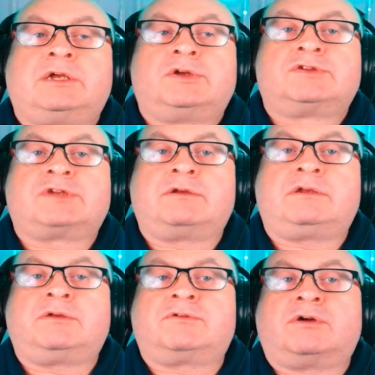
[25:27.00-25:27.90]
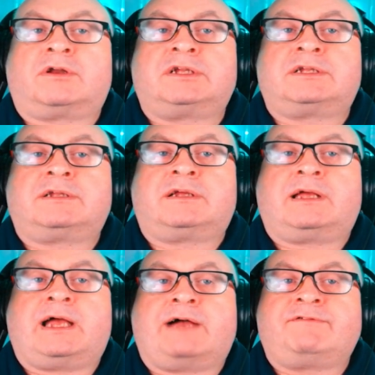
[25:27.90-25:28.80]
So you've got to
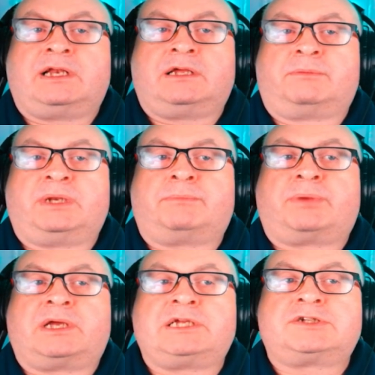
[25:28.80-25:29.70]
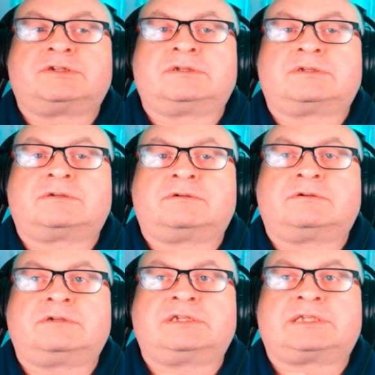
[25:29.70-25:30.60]
have a little bit of patience,
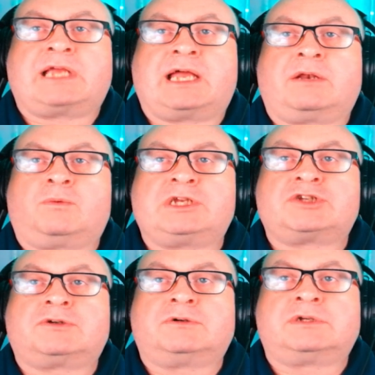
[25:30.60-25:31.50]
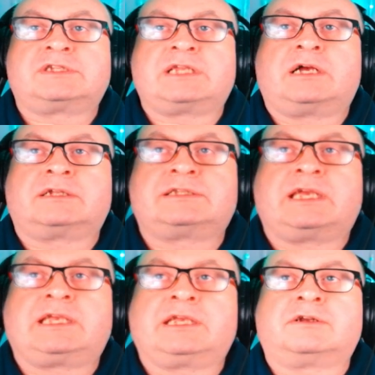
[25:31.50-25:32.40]
understand which corners they are
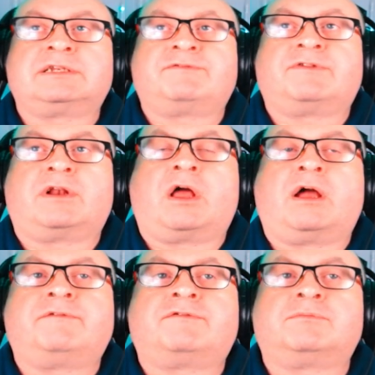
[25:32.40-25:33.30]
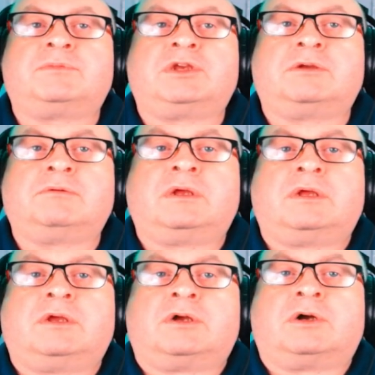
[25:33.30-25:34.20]
taking on a different line from you,
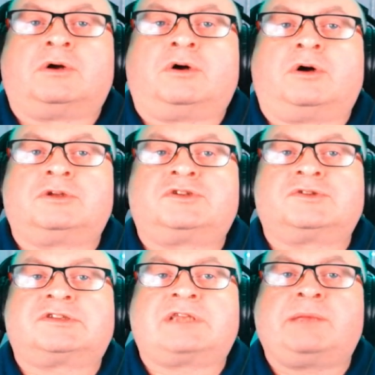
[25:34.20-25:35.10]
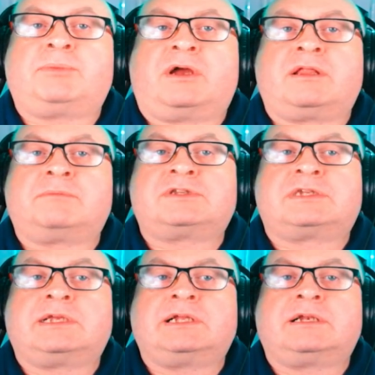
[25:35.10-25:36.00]
or just stay behind them
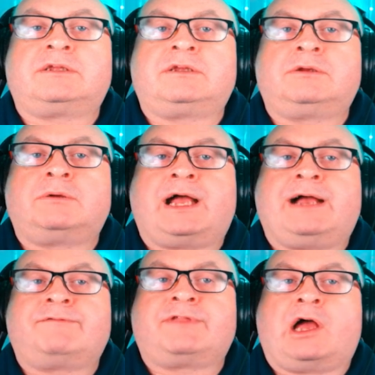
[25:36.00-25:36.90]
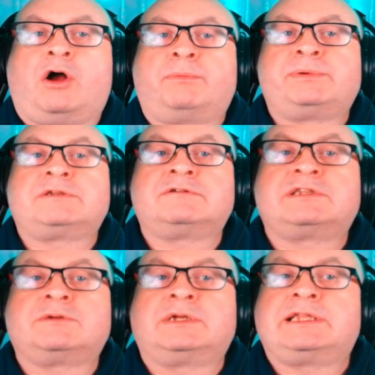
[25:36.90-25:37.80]
till you have that
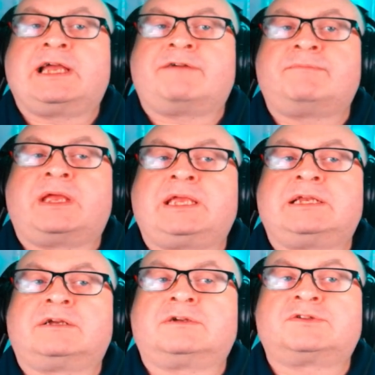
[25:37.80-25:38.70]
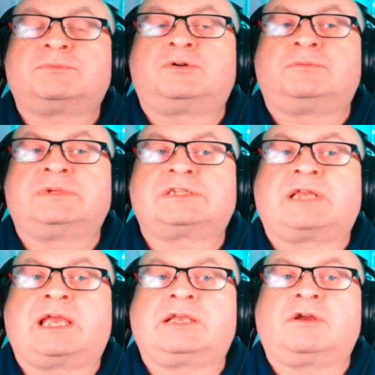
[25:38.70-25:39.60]
opportunity where they have made a small
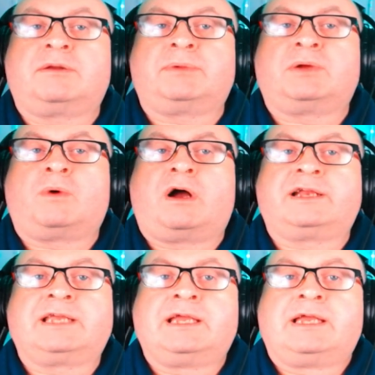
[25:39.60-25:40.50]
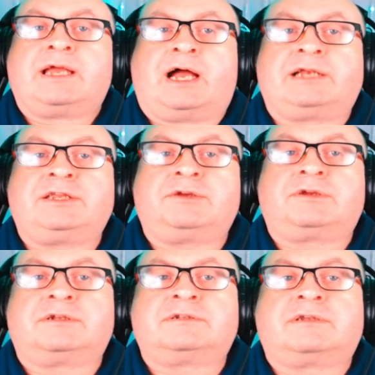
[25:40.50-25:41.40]
mistake, gone a bit wide, and you
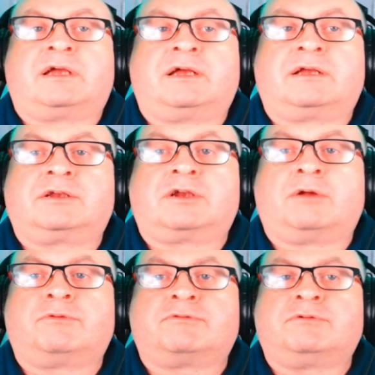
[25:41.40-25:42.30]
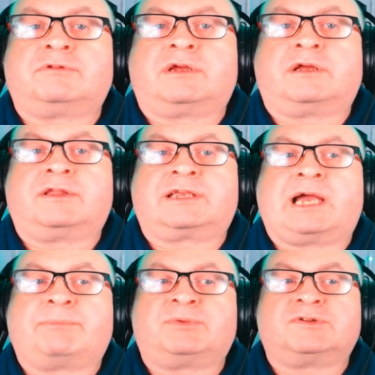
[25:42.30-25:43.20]
can go through the
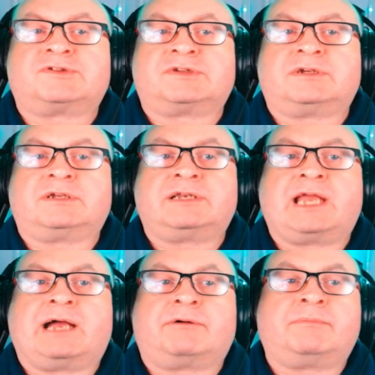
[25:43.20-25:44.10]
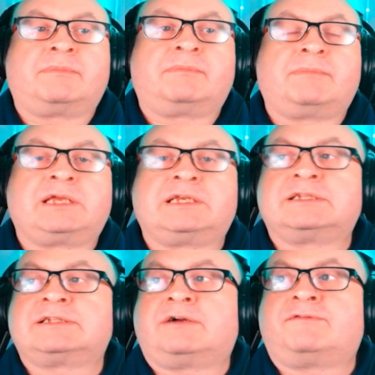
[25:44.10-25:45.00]
gap that's now made
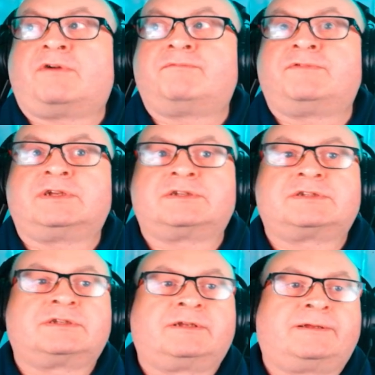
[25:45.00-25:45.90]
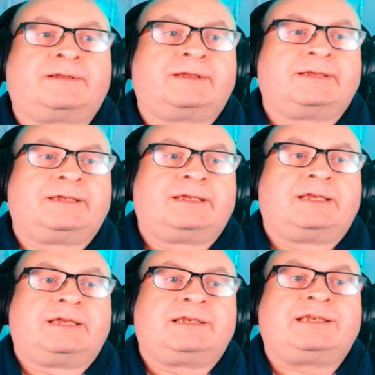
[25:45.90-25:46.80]
itself obvious.
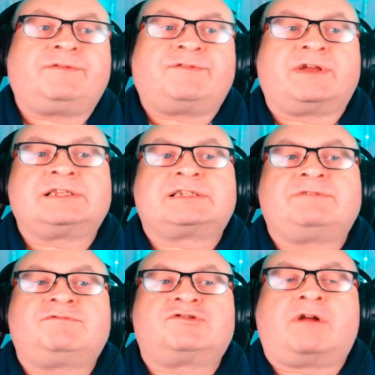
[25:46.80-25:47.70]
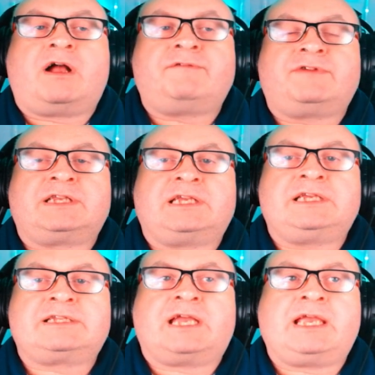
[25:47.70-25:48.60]
Defensive driving
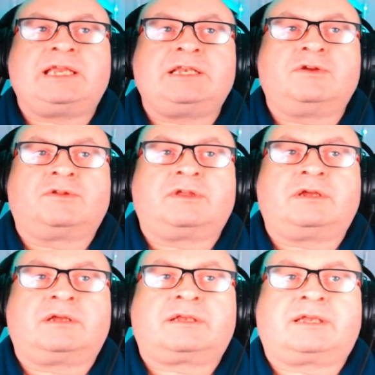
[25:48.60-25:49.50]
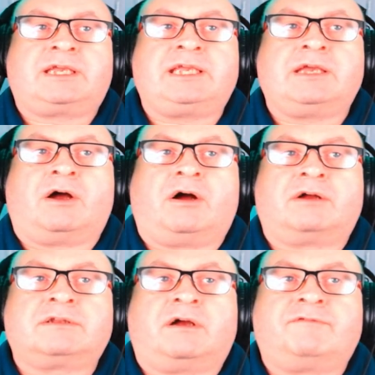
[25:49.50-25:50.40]
is another key
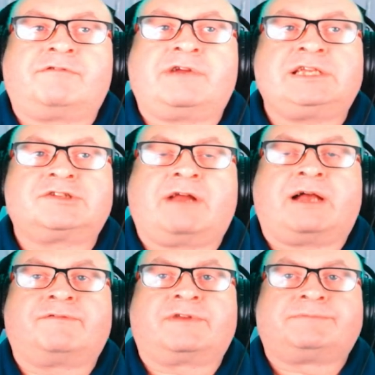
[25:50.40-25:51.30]
art of racecraft.